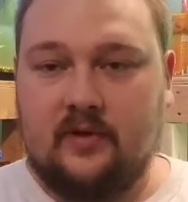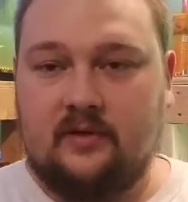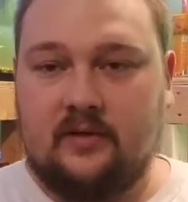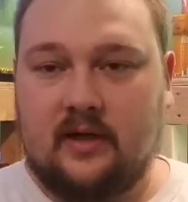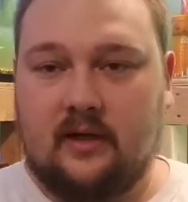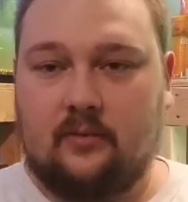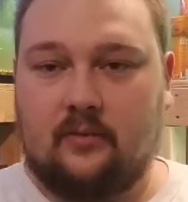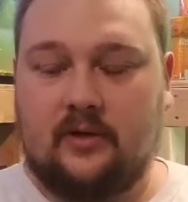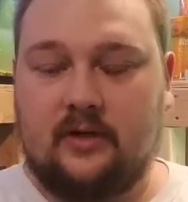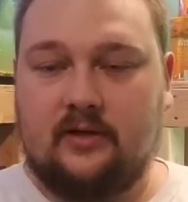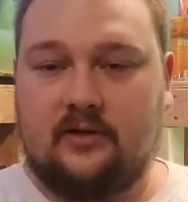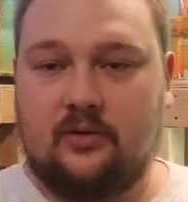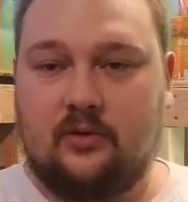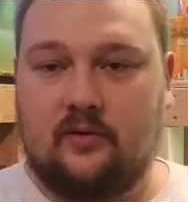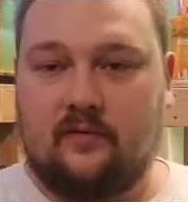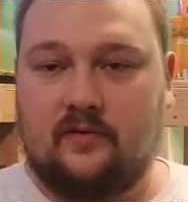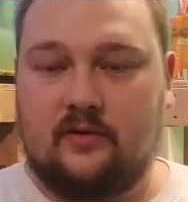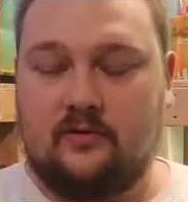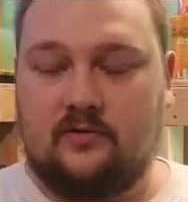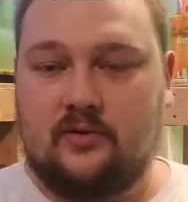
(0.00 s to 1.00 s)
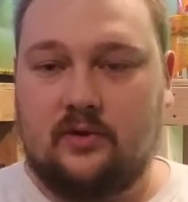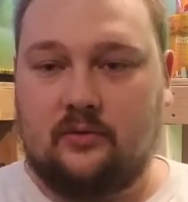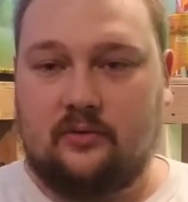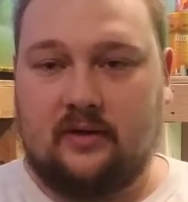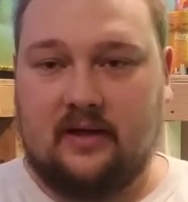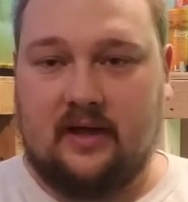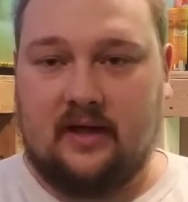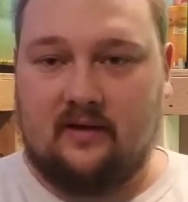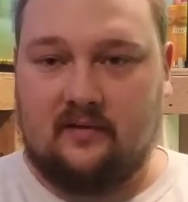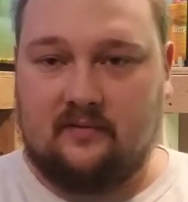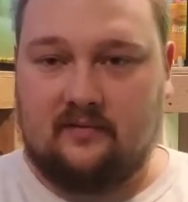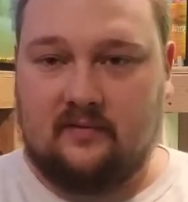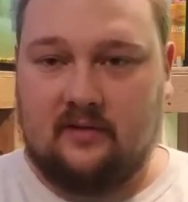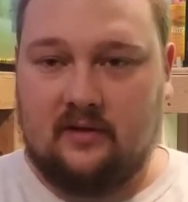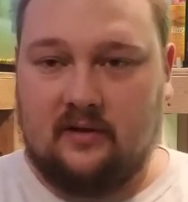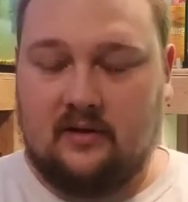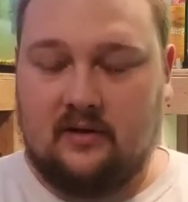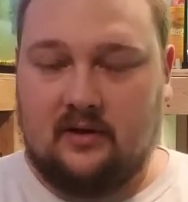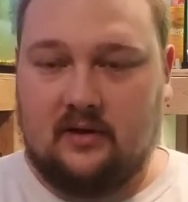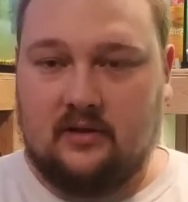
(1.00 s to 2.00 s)
Now, what do you do if you don't have
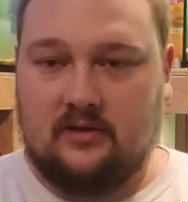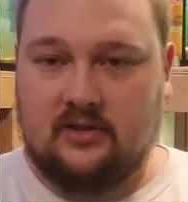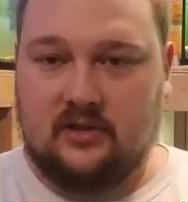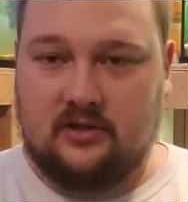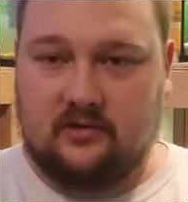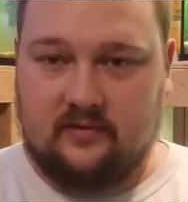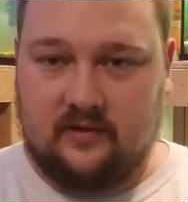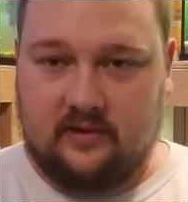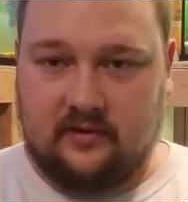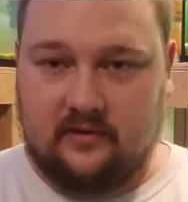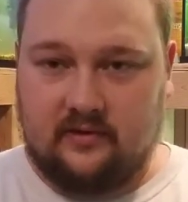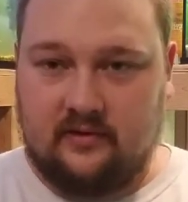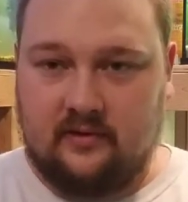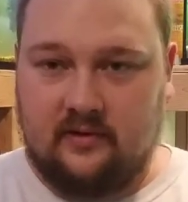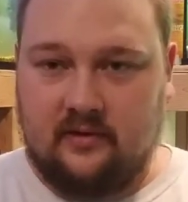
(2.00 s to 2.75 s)
a generator?